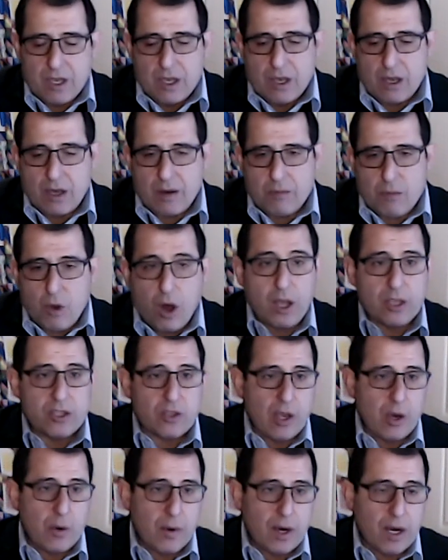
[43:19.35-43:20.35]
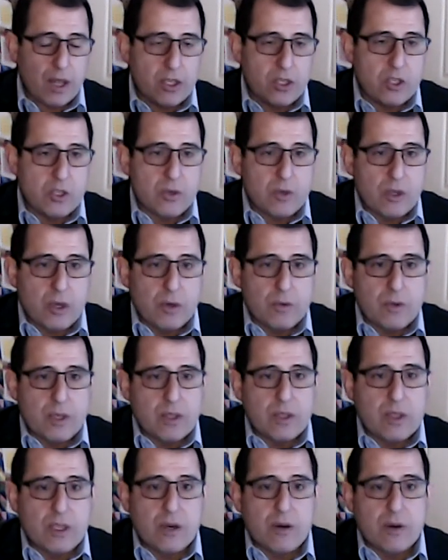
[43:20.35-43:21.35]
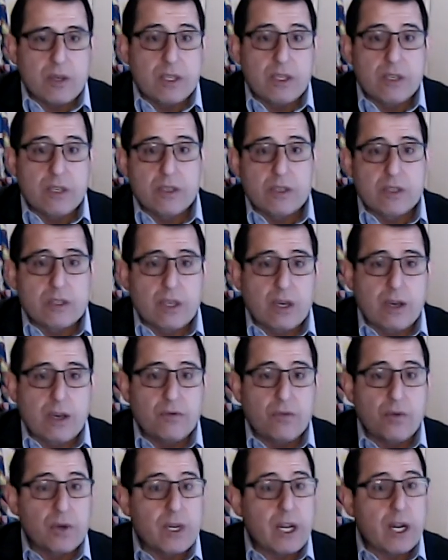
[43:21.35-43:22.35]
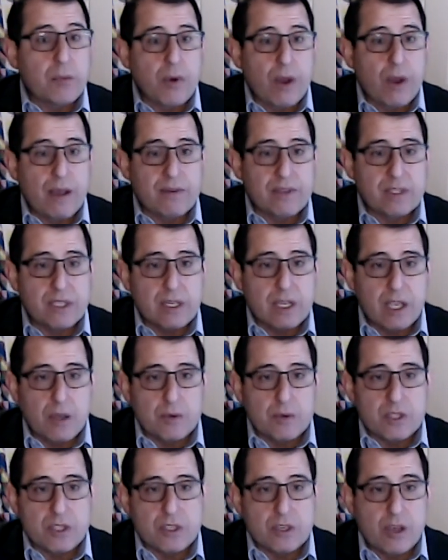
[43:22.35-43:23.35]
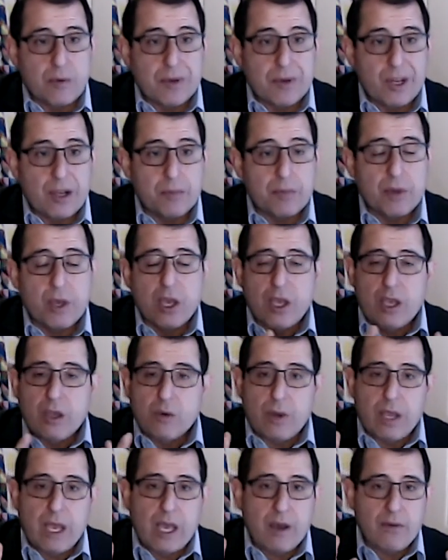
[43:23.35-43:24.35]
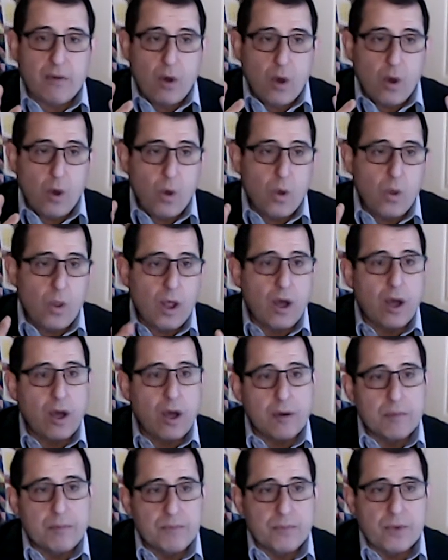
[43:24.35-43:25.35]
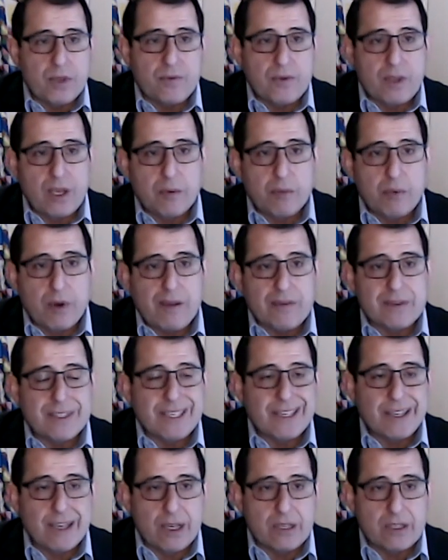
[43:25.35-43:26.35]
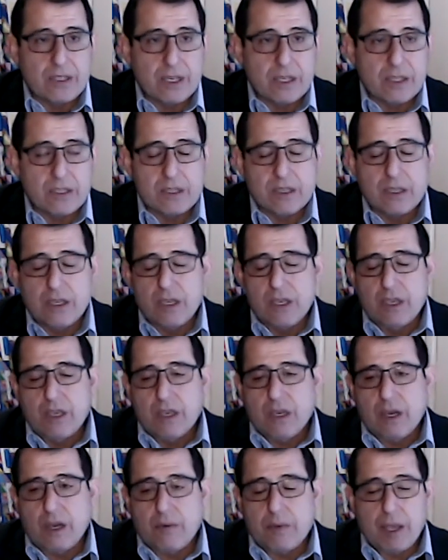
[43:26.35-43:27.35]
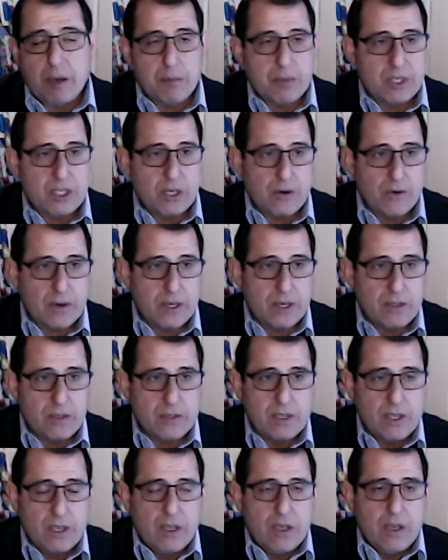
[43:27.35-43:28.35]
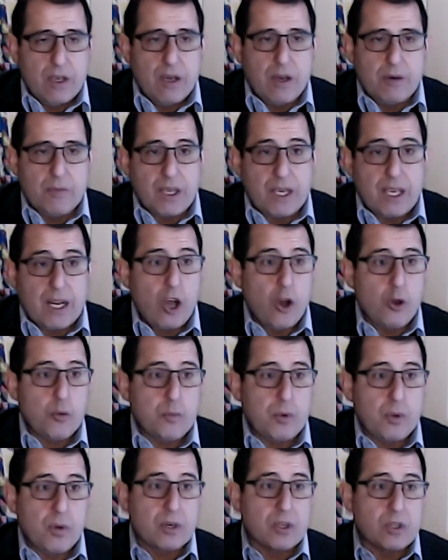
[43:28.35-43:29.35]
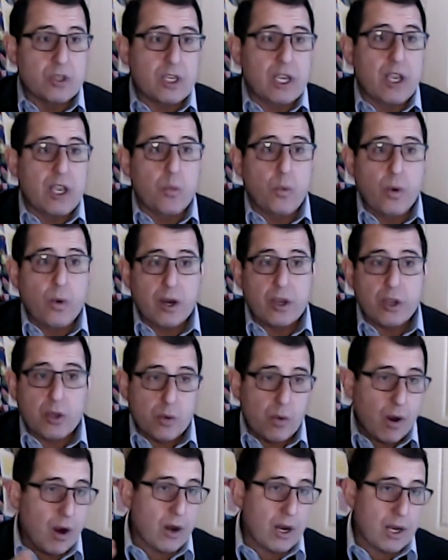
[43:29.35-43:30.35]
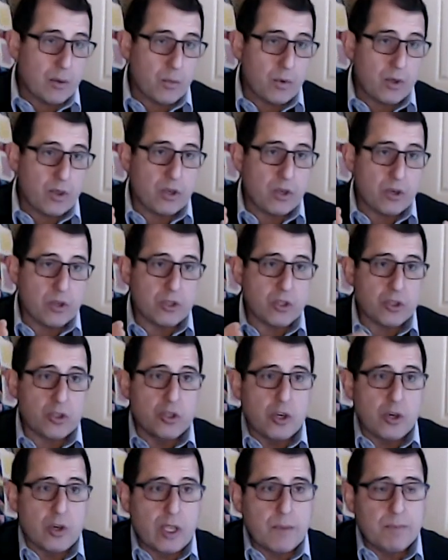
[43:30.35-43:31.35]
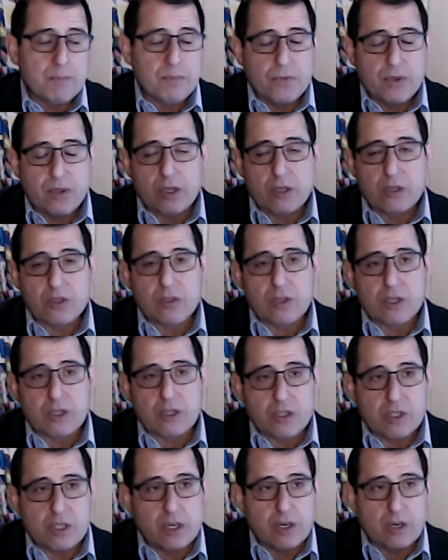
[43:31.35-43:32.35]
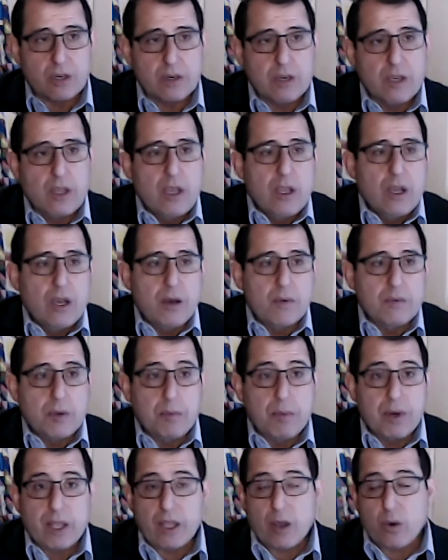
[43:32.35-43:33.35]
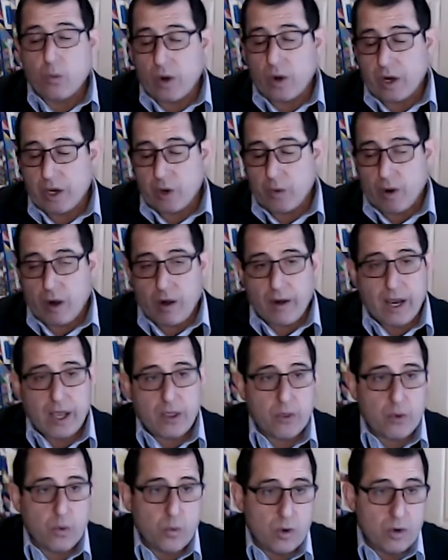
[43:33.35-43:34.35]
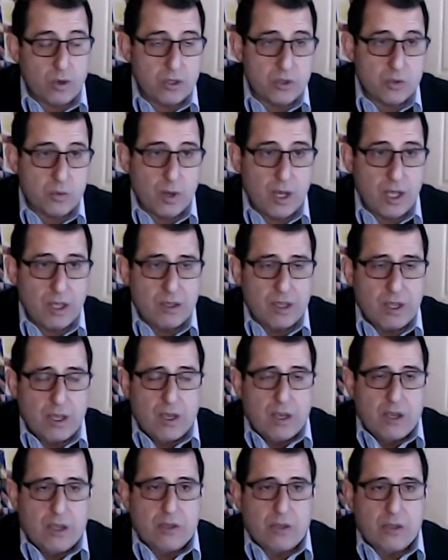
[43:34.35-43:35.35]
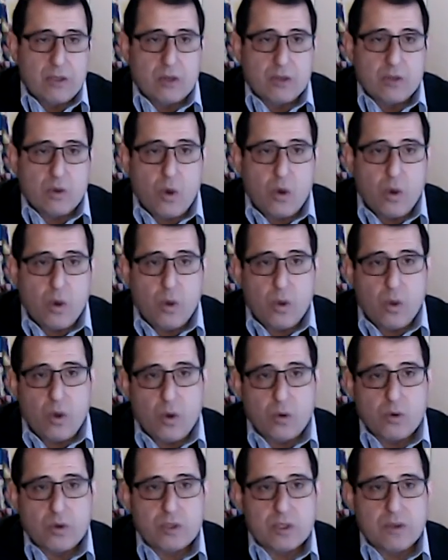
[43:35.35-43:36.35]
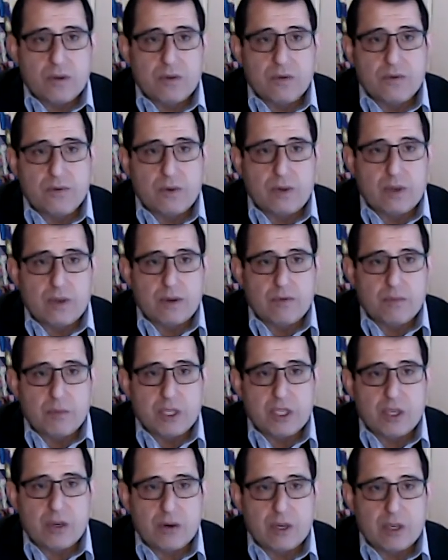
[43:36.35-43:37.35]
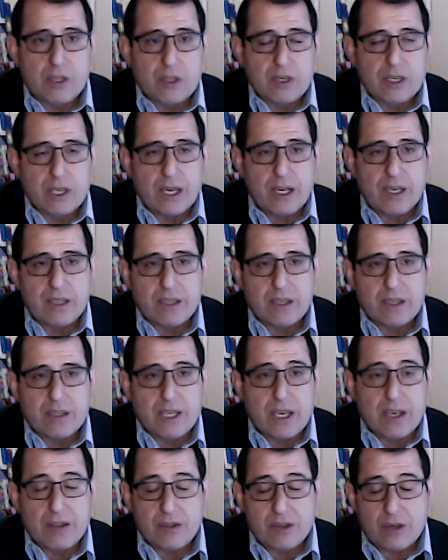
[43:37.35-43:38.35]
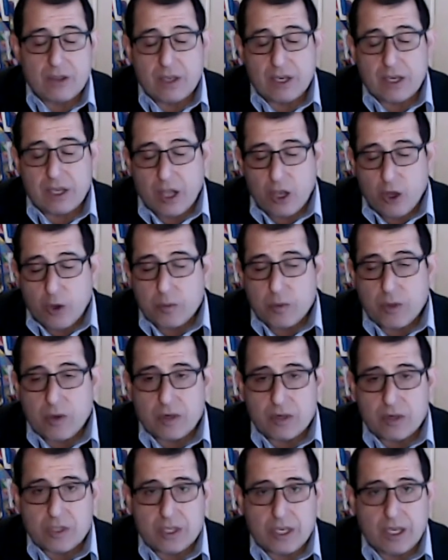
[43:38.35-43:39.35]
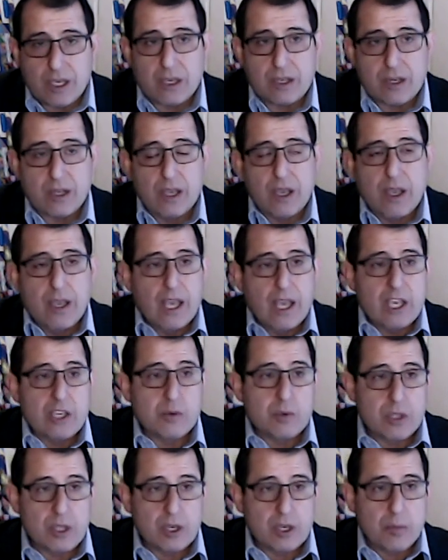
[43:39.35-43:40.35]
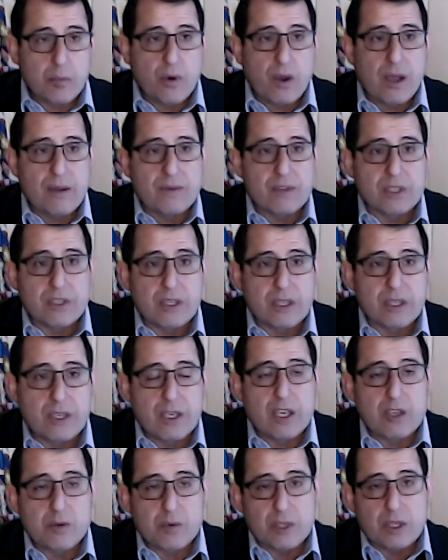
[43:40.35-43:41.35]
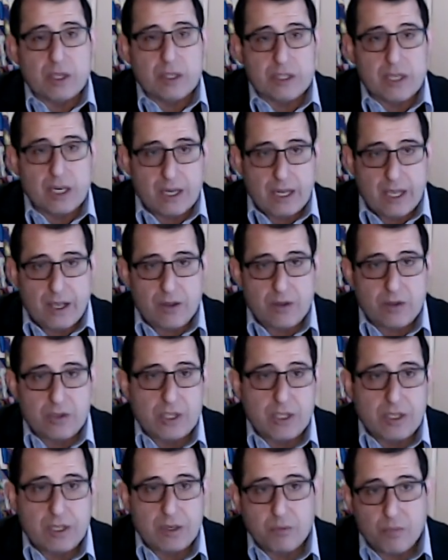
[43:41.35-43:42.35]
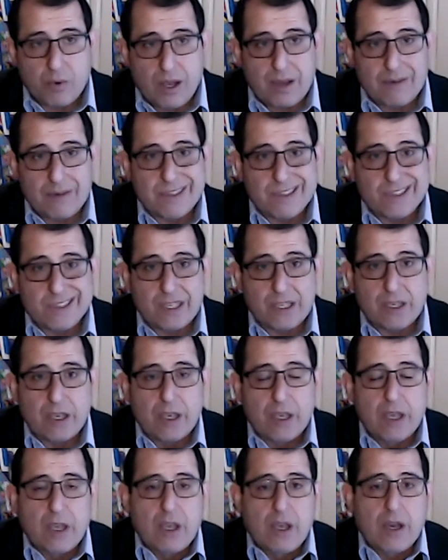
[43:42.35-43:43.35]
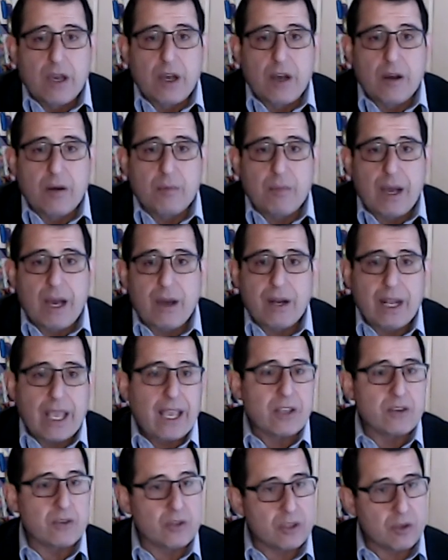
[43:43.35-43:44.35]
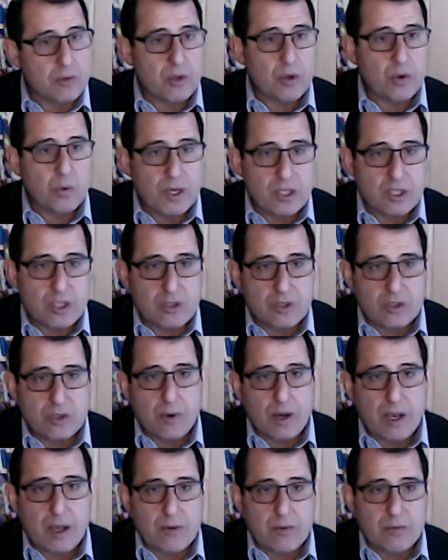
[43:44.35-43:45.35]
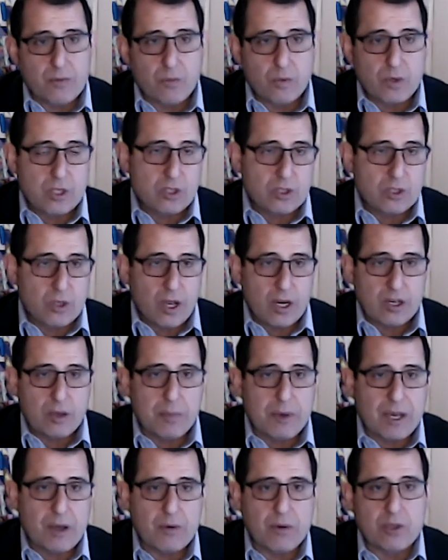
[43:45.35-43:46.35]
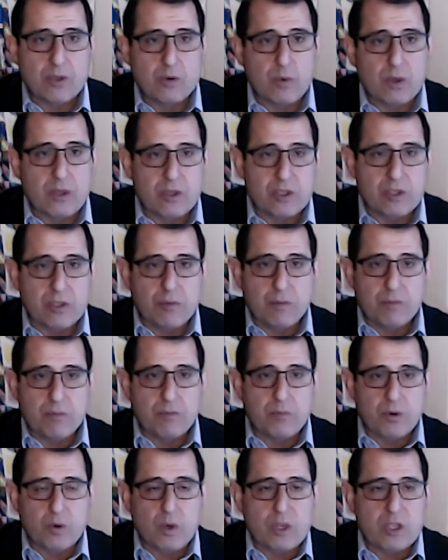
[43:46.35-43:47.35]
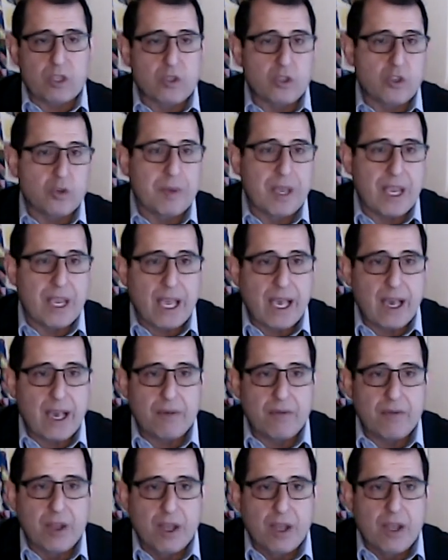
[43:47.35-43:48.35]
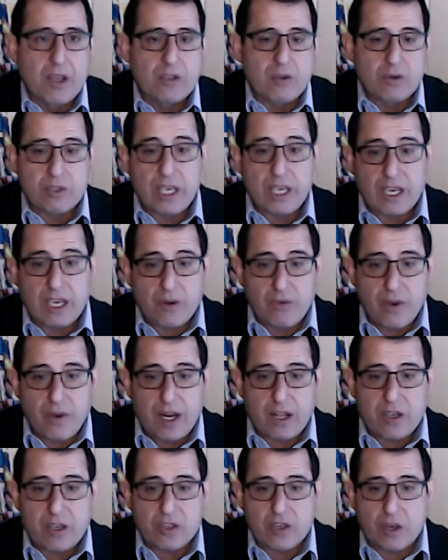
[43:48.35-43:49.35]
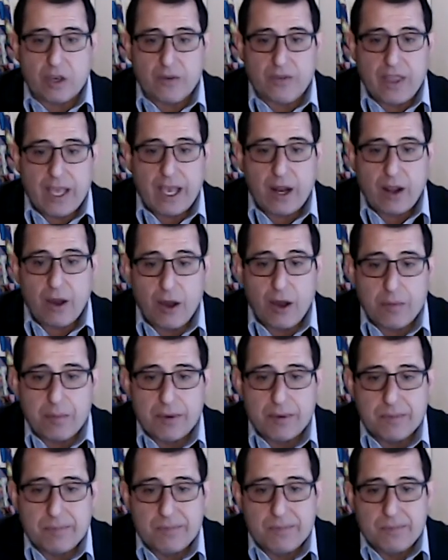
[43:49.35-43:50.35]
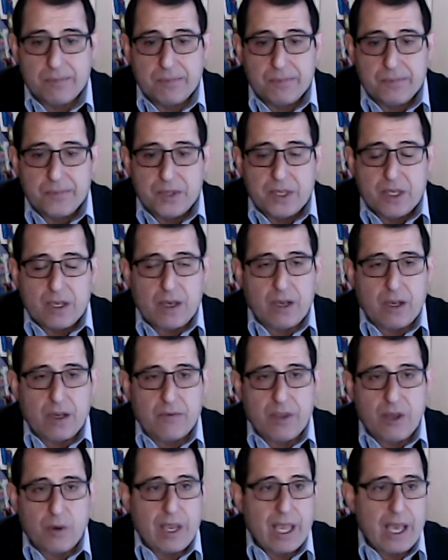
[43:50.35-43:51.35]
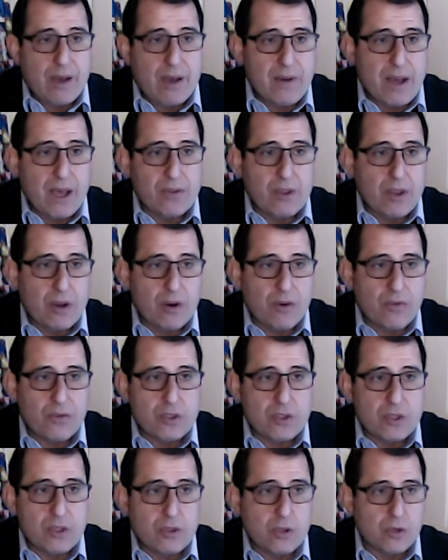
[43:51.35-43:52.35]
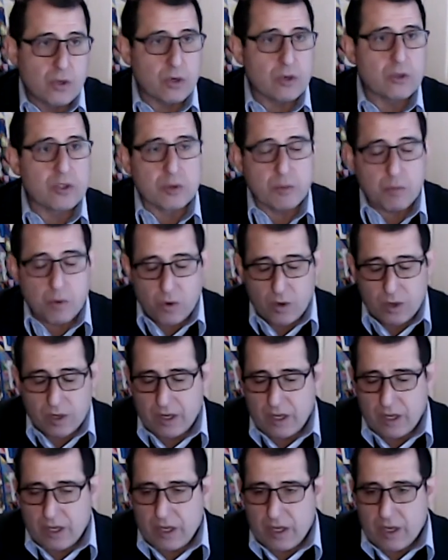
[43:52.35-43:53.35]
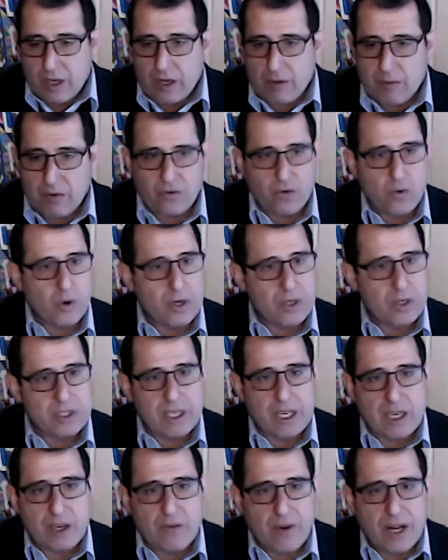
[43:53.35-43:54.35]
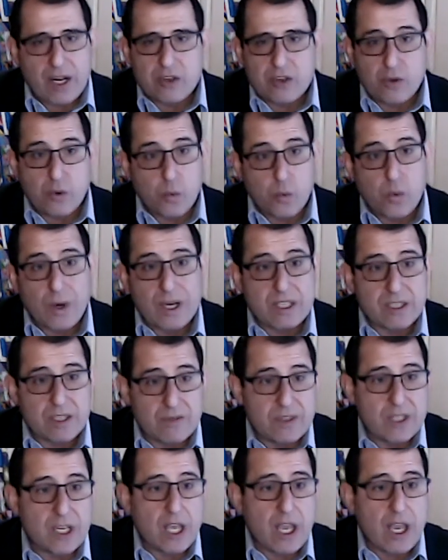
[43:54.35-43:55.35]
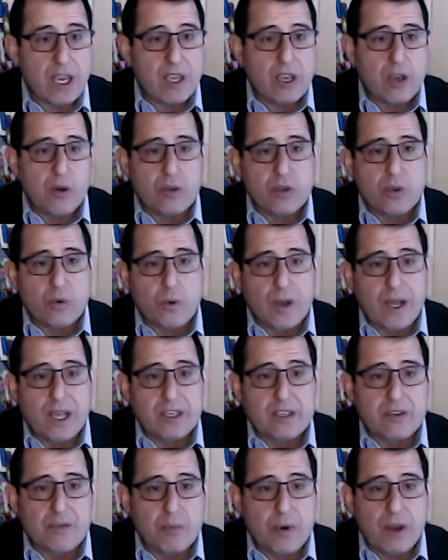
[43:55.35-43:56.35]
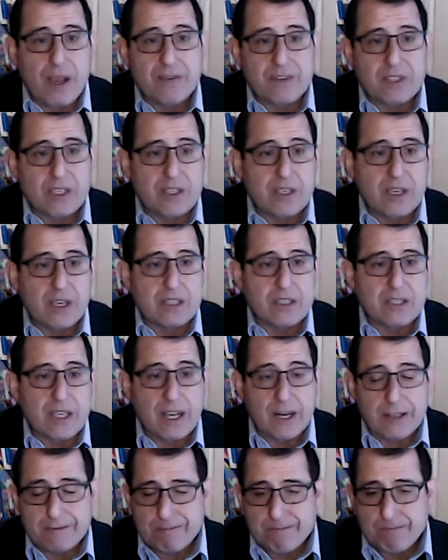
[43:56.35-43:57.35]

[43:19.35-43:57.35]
Also, I want to let you know that there is, for Data Privacy Day, which is coming up, we have a whole hub of data privacy content and materials that can help you understand where you are within your journey, things to consider, depending on where you are at in the world as well. So there's a whole host of material and contents out there that can help you understand, as we look at privacy, as we look at technology in privacy, how to answer some of the questions around we just talked about, as well as some questions you may have. So take advantage of that hub that we have out there to learn some more. Of course, take advantage of the rest of today here at the Rise of Privacy Text Data.